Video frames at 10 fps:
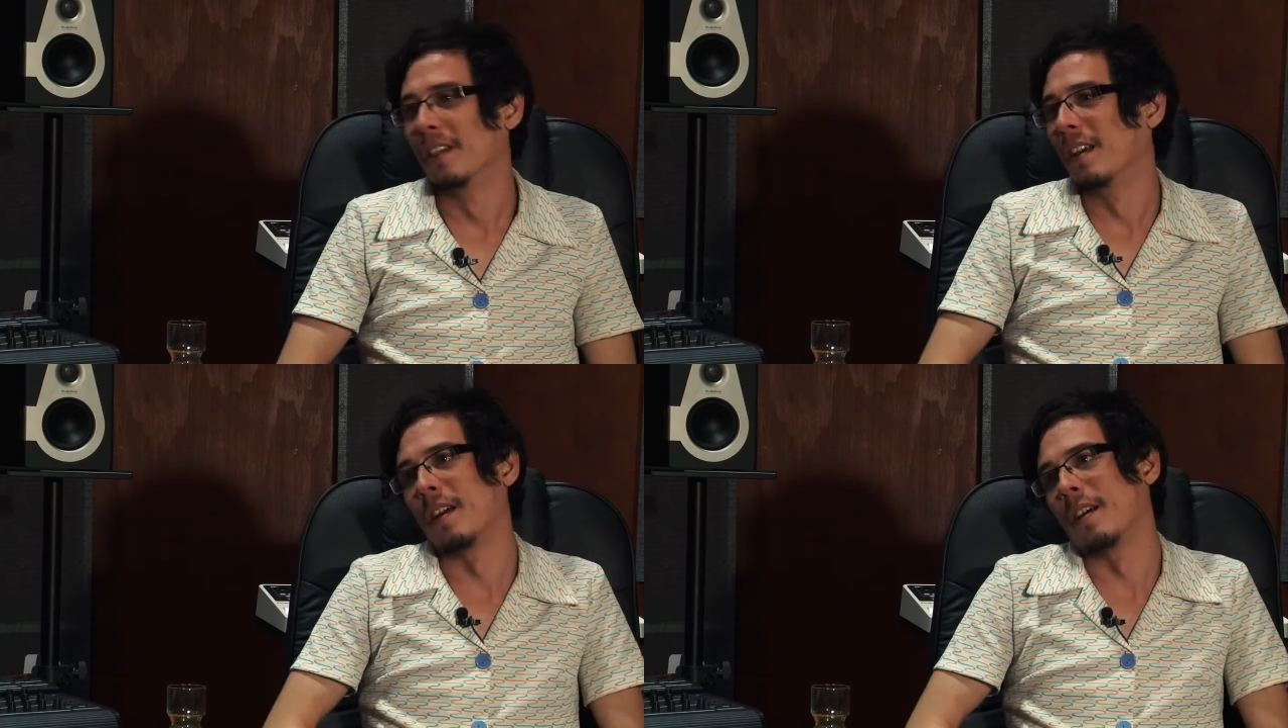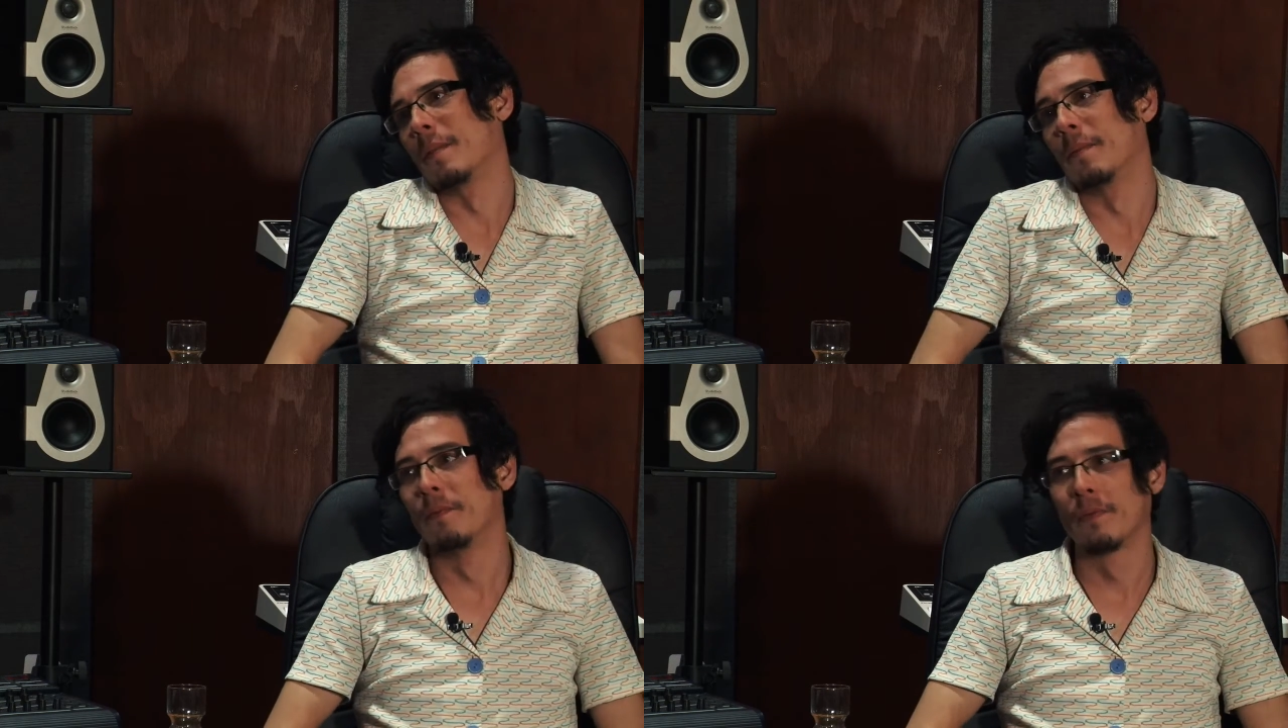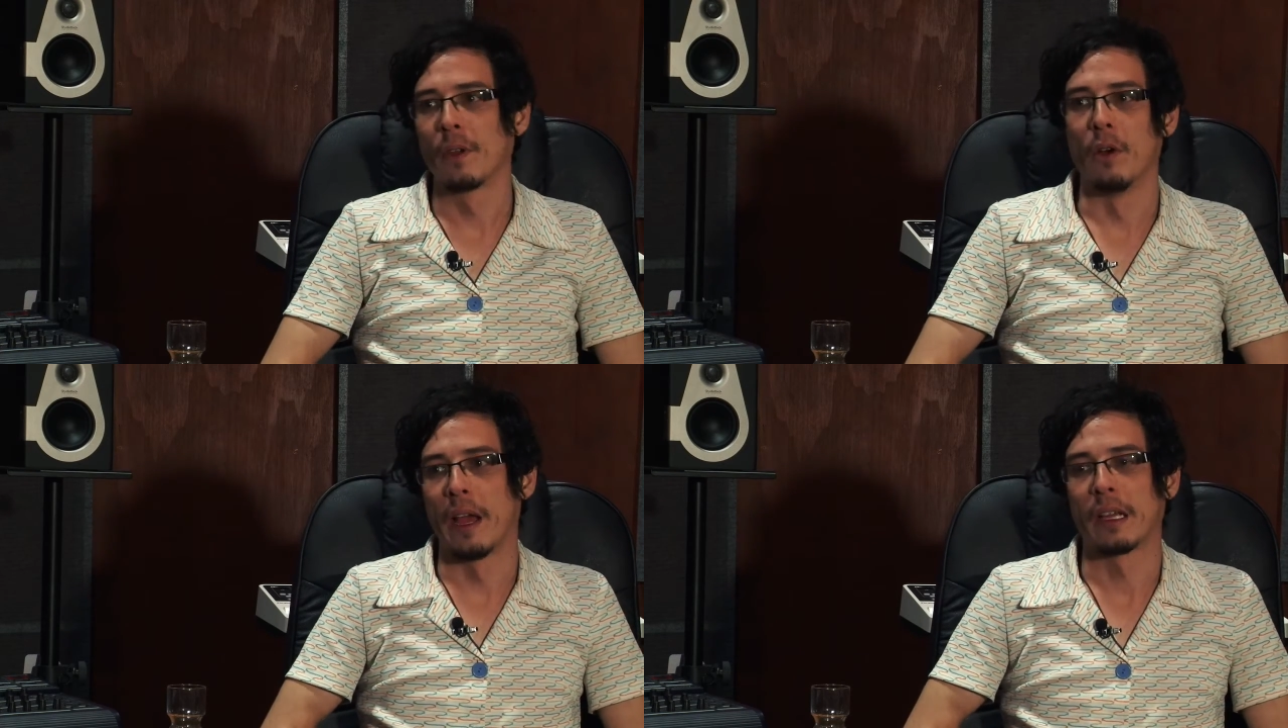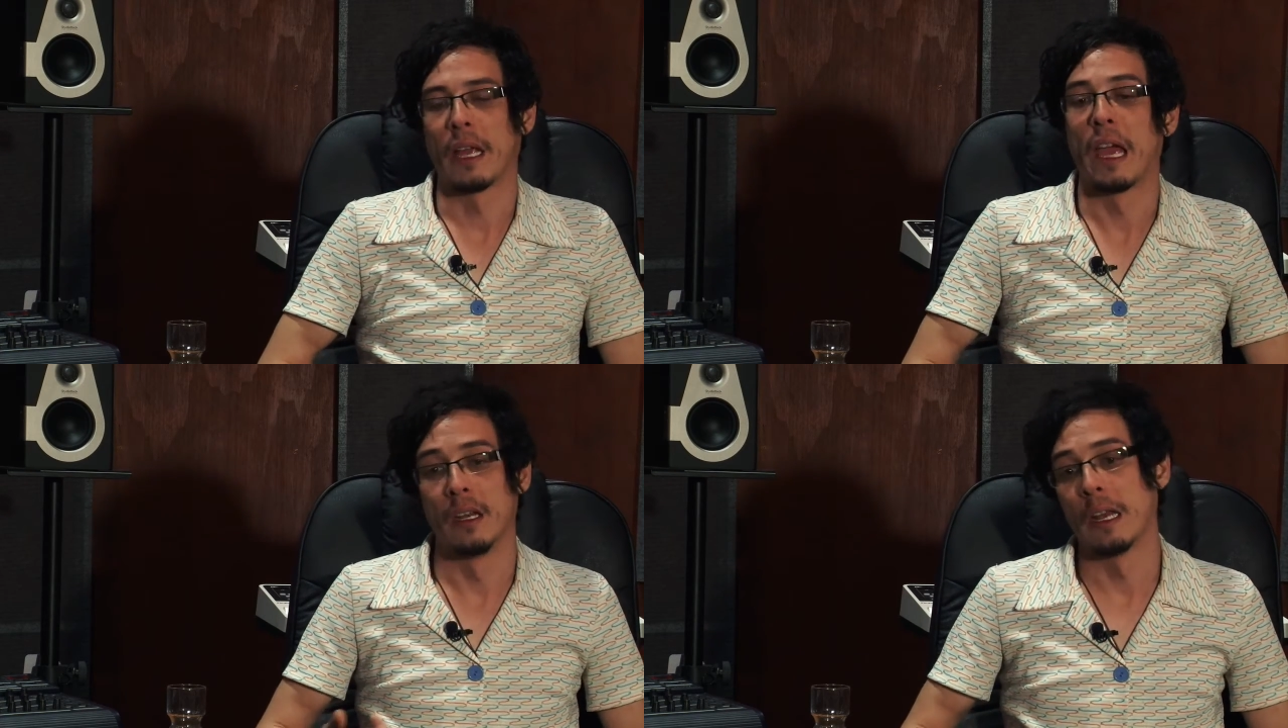or
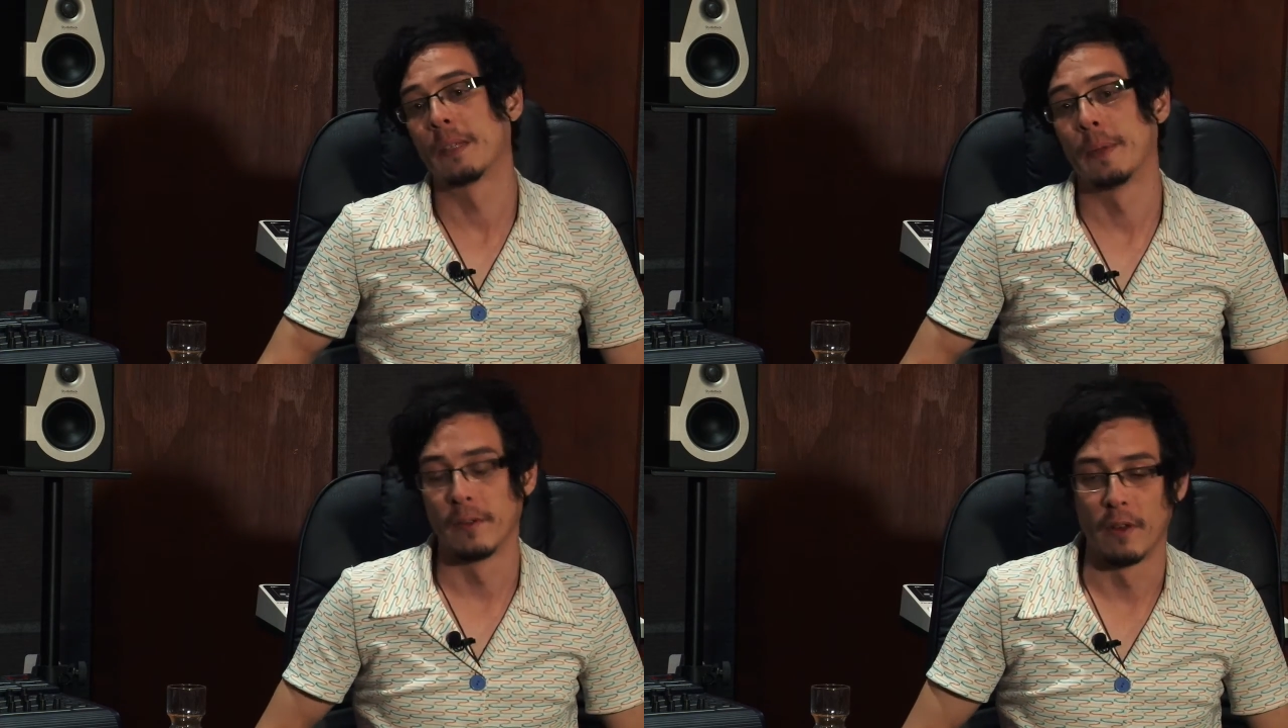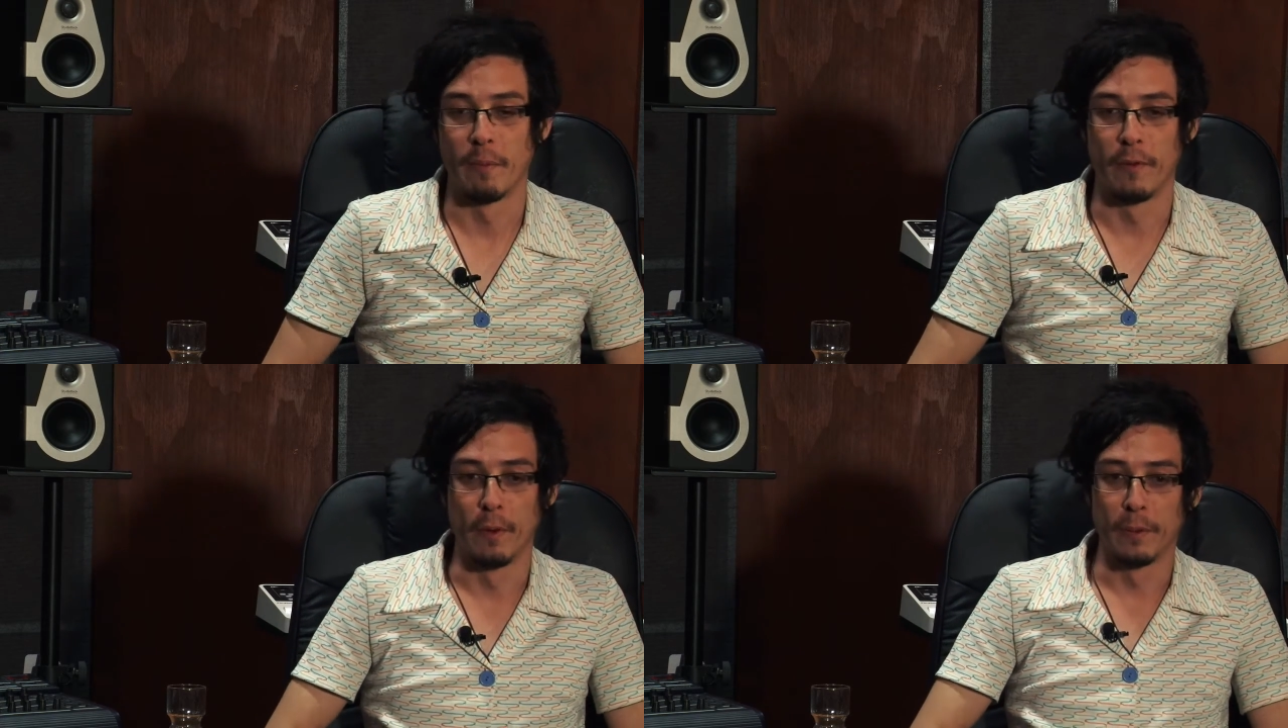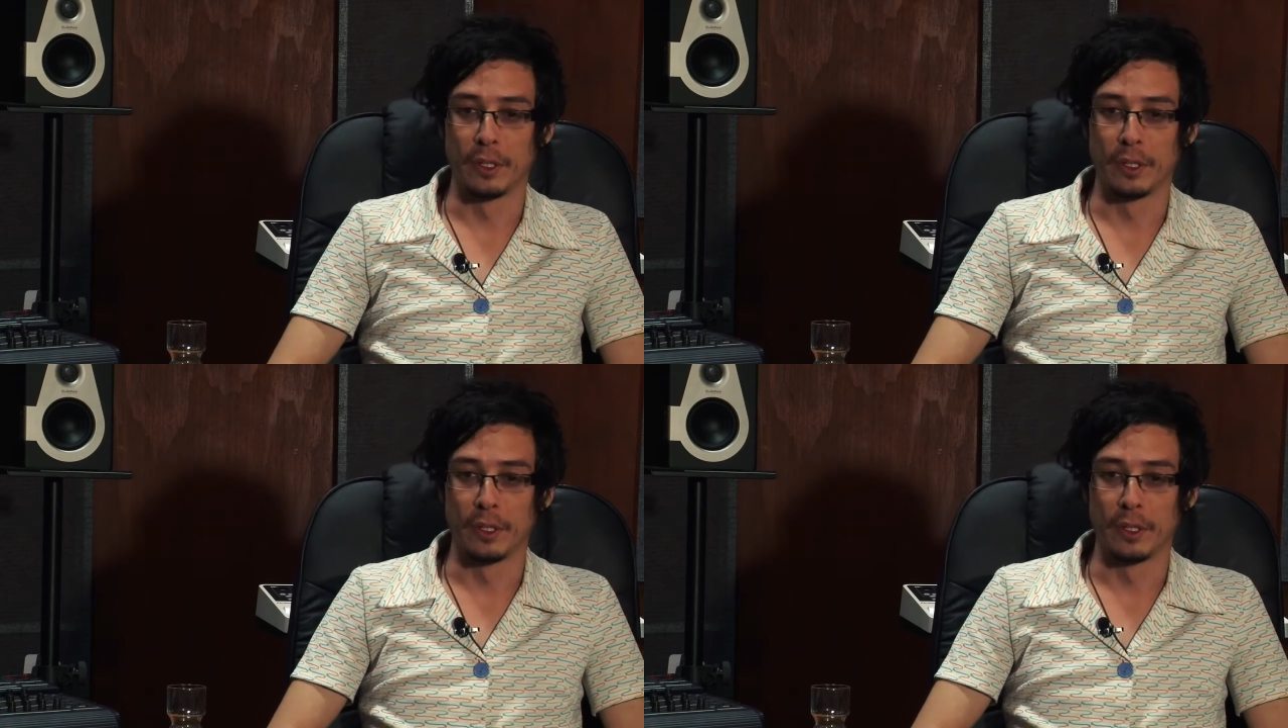add an aspect of live performance